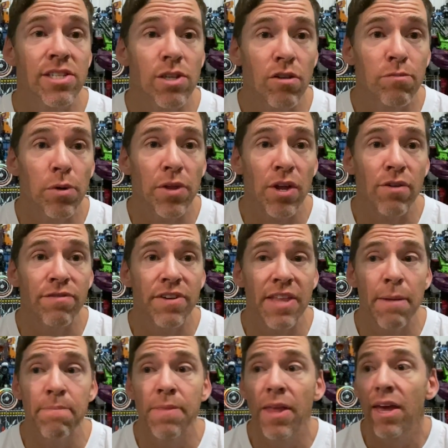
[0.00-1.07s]
So I've put that up for
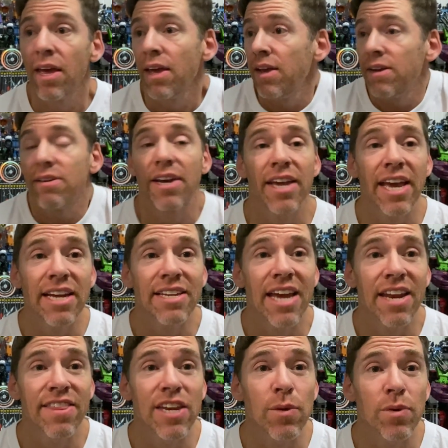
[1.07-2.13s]
them. Again,
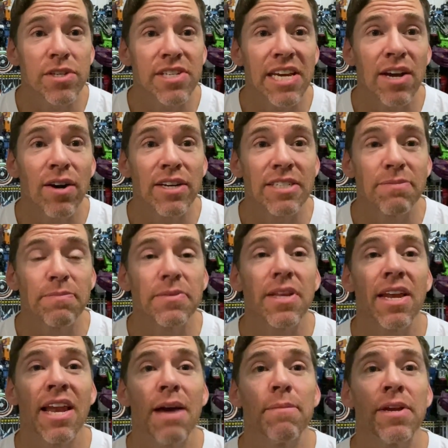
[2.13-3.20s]
anything you want to see, guys,
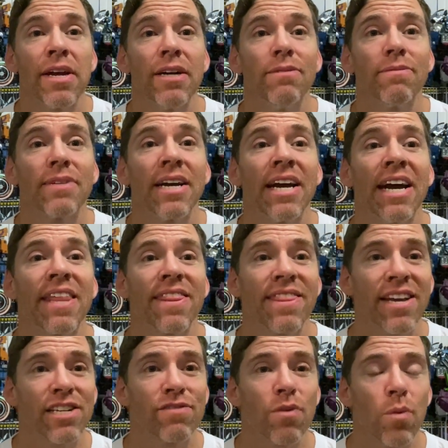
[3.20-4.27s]
let me know. And
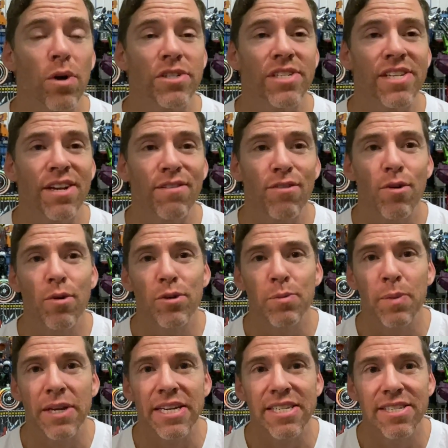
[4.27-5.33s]
thanks for watching. And of course,
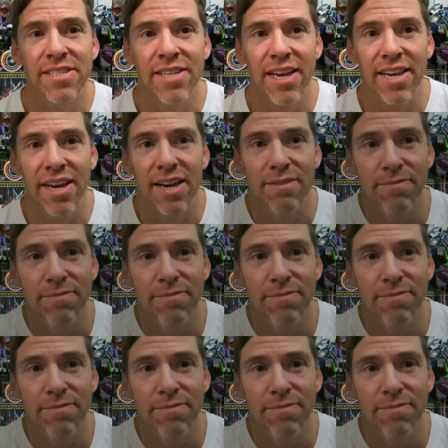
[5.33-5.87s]
please take care.